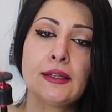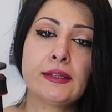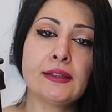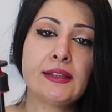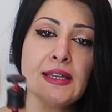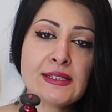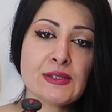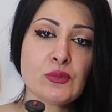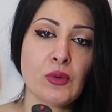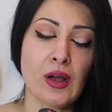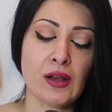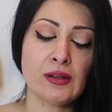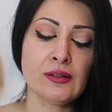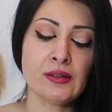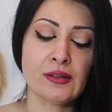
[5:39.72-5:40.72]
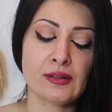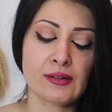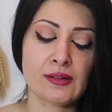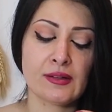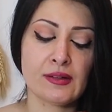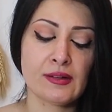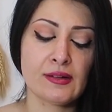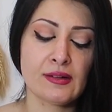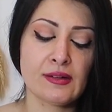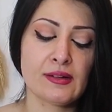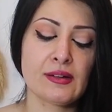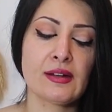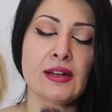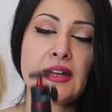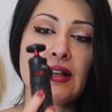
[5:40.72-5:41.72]
This one
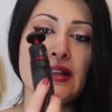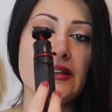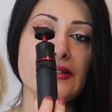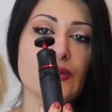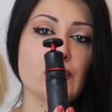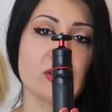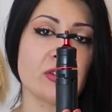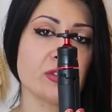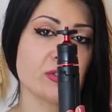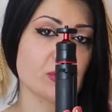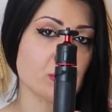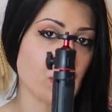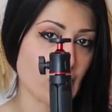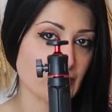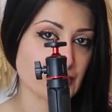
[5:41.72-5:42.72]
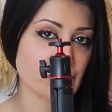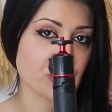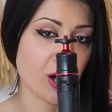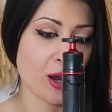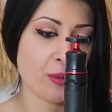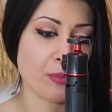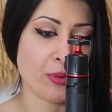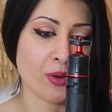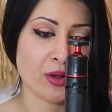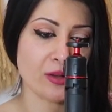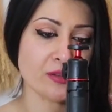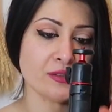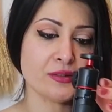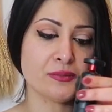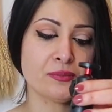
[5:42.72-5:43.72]
is a very small
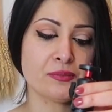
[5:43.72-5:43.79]
tripod,